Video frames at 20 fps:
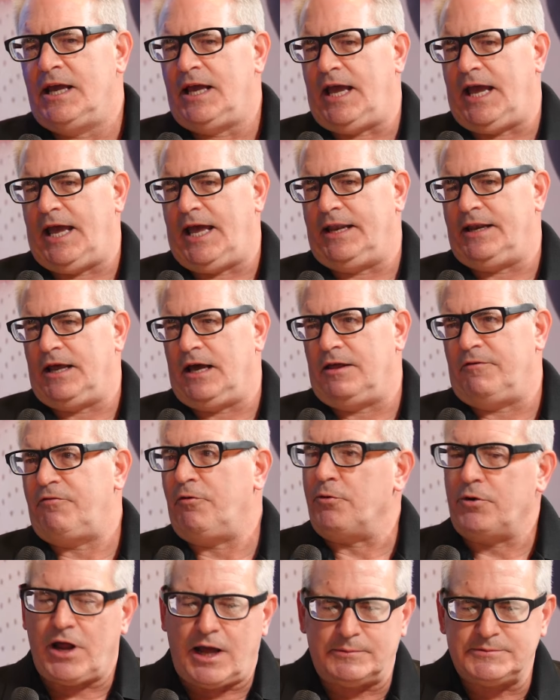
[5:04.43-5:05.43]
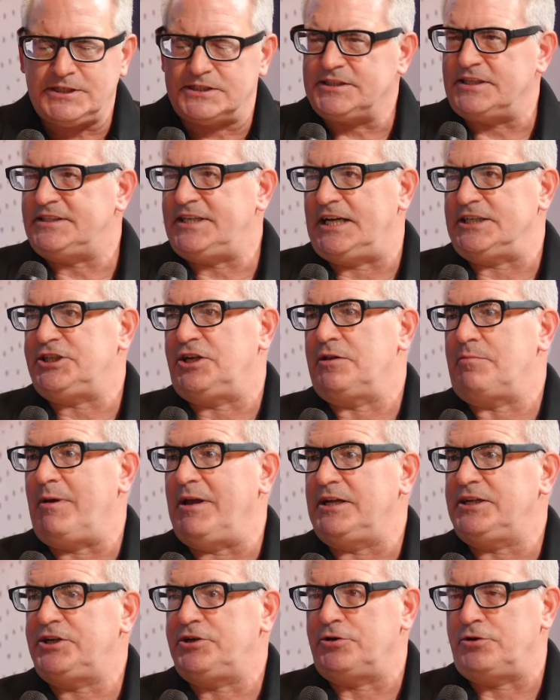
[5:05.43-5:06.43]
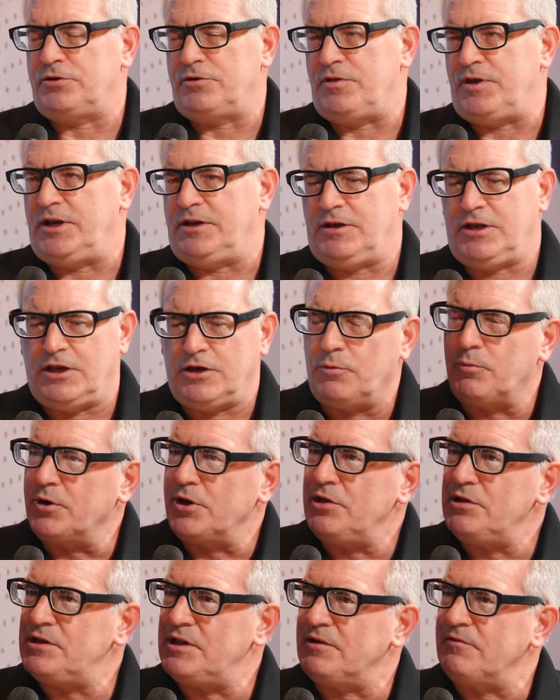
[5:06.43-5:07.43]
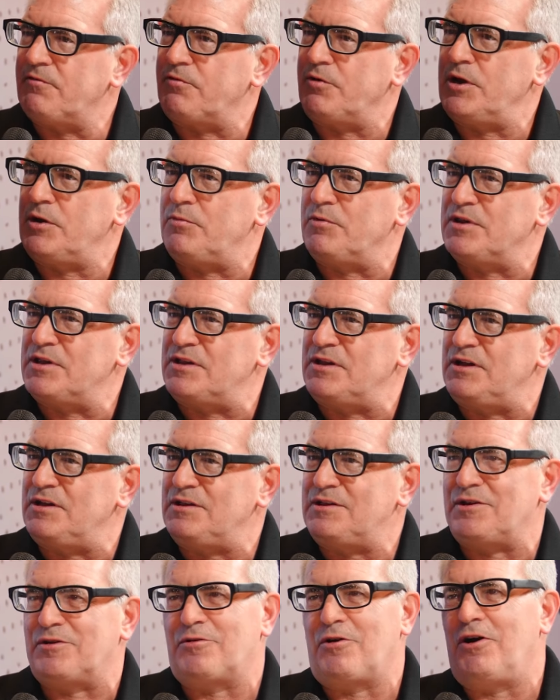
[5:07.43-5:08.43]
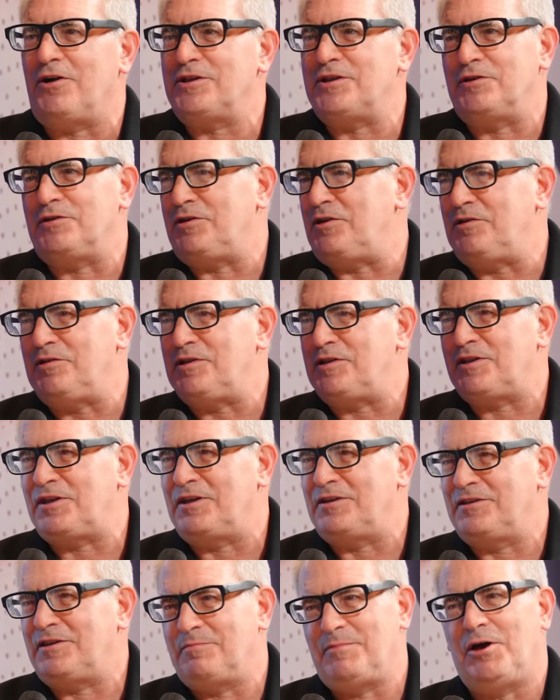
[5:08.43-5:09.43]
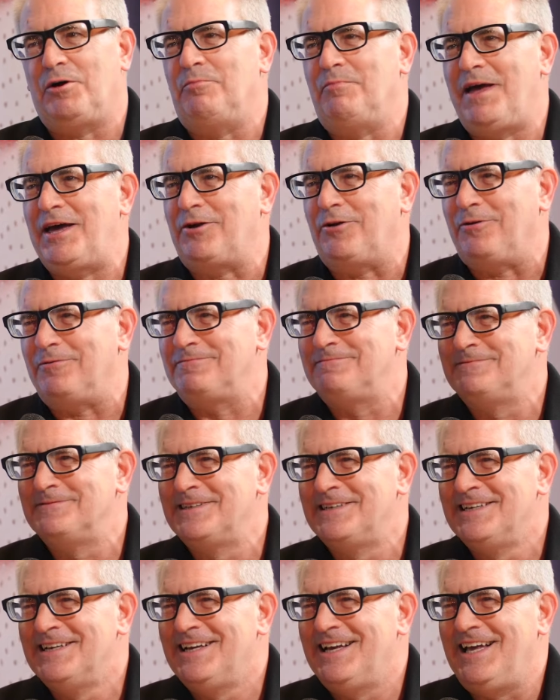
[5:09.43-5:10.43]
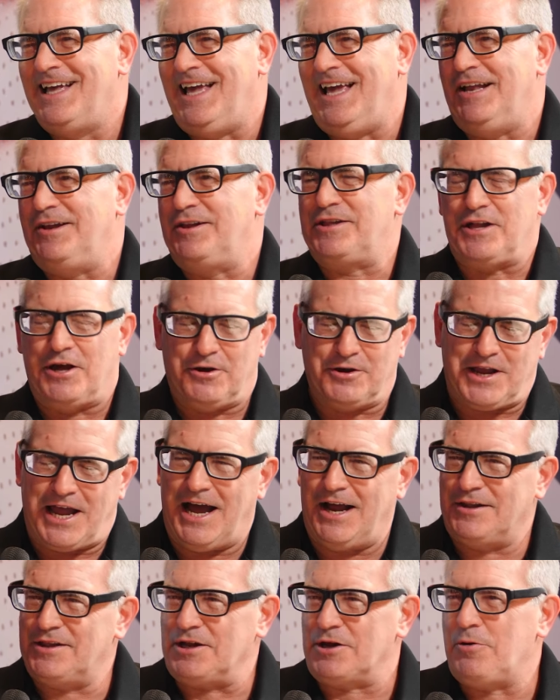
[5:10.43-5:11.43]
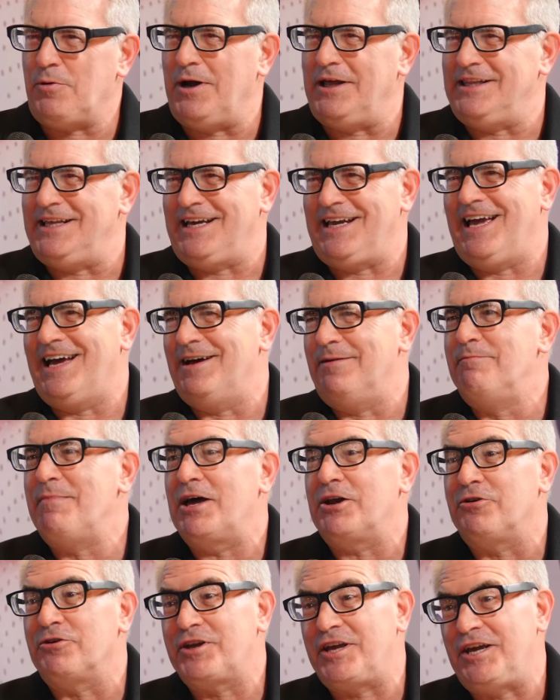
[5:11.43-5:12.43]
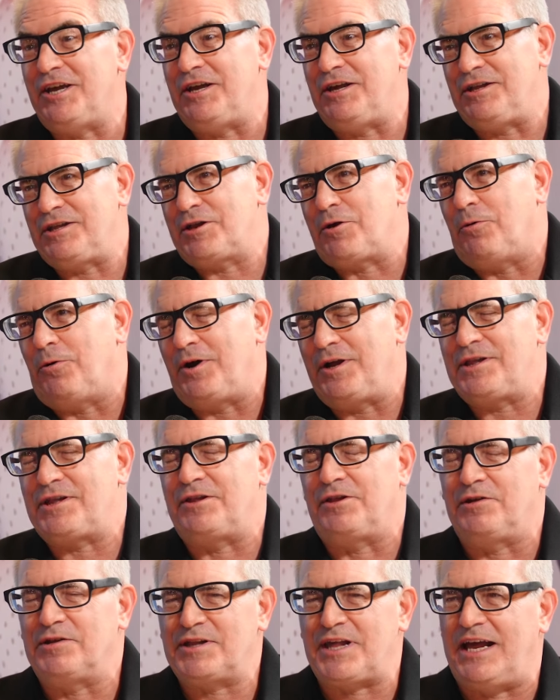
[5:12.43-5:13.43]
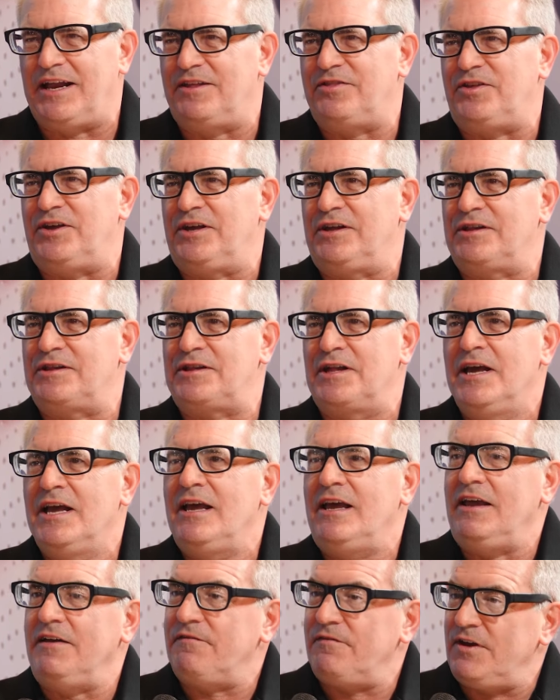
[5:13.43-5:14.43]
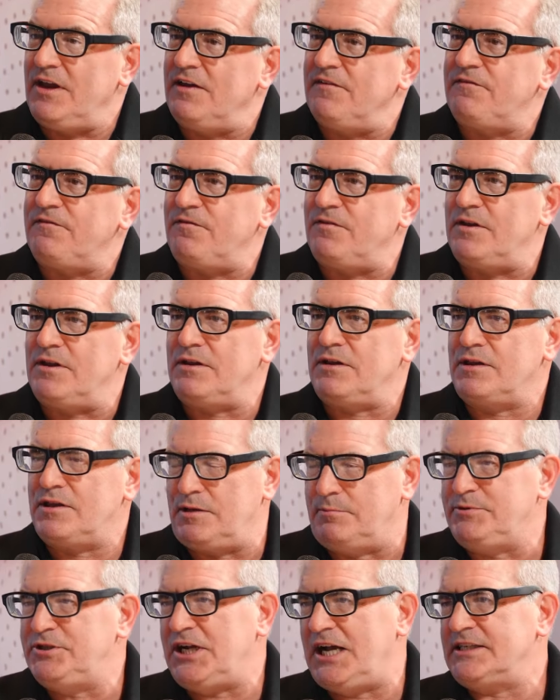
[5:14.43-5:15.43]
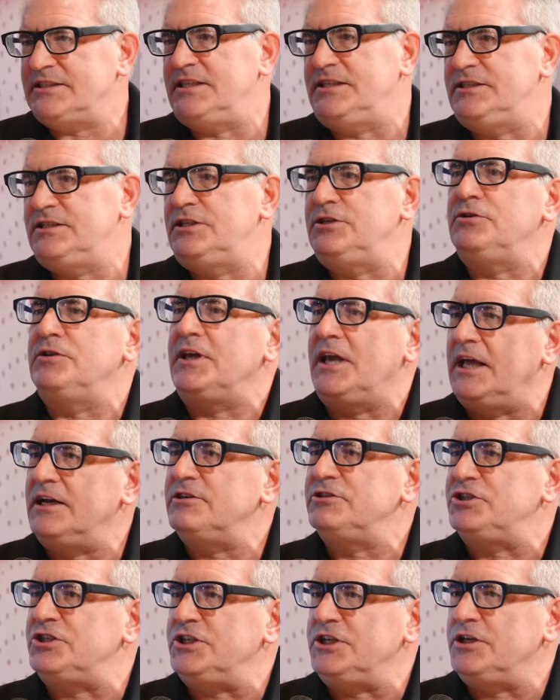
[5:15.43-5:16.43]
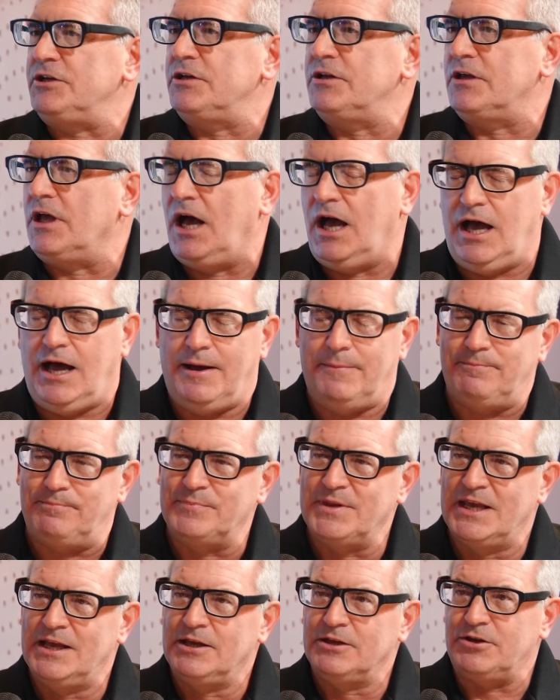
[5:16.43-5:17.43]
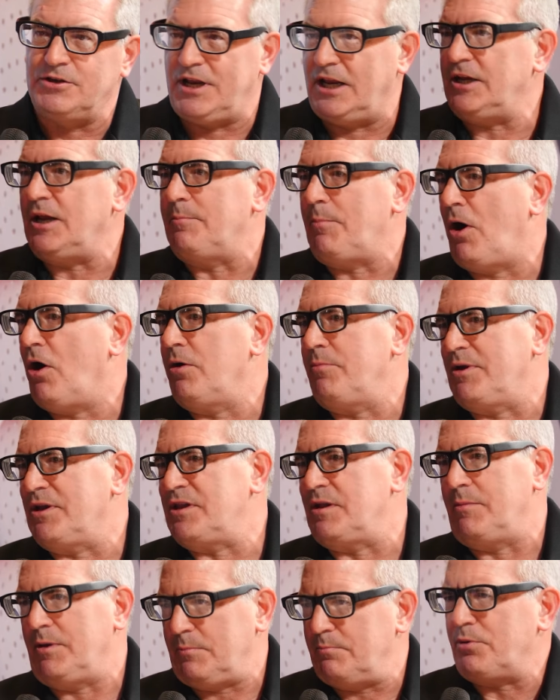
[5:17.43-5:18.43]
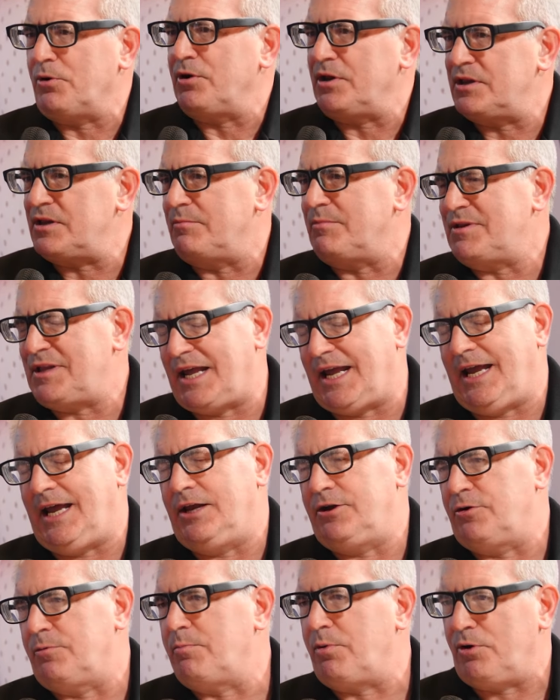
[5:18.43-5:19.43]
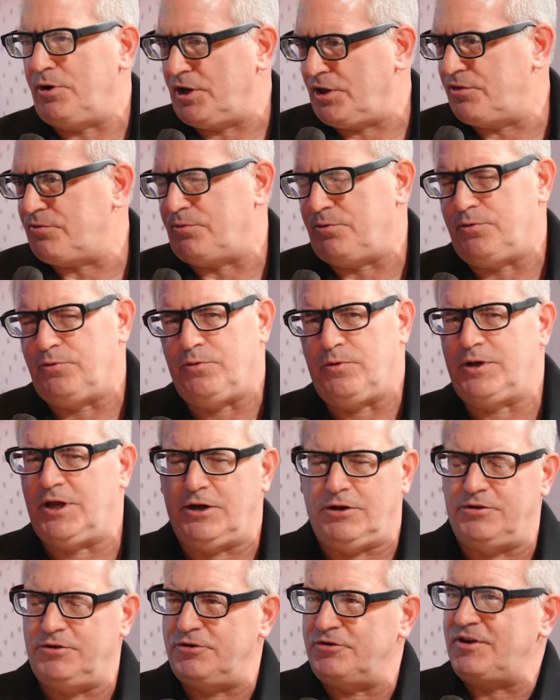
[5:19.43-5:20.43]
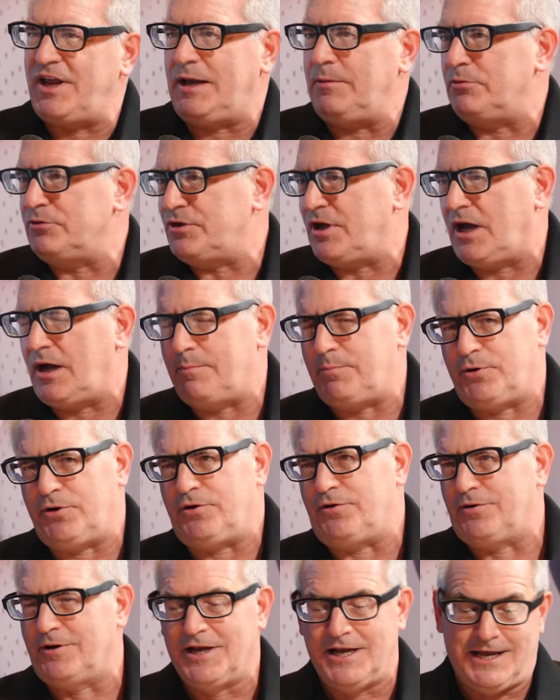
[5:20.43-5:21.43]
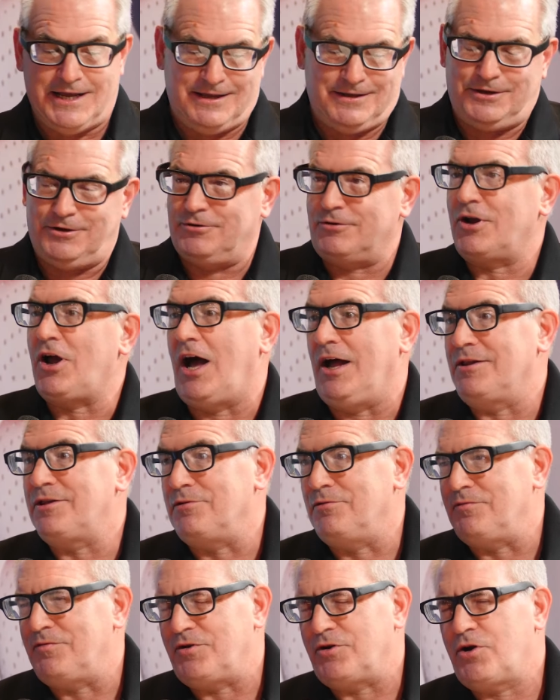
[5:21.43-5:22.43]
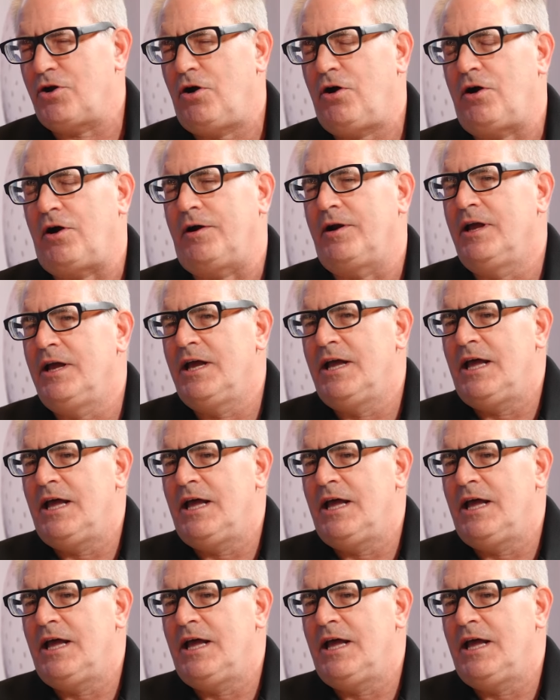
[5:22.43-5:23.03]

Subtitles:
And foreign object detections make sure that we're using frequencies that are also used to melt metal, and so consequently, metal keys, coins, and those kind of things, if subjected to the energy, could end up harming somebody, burning someone's hand, or burning through your tabletop or your console of your car.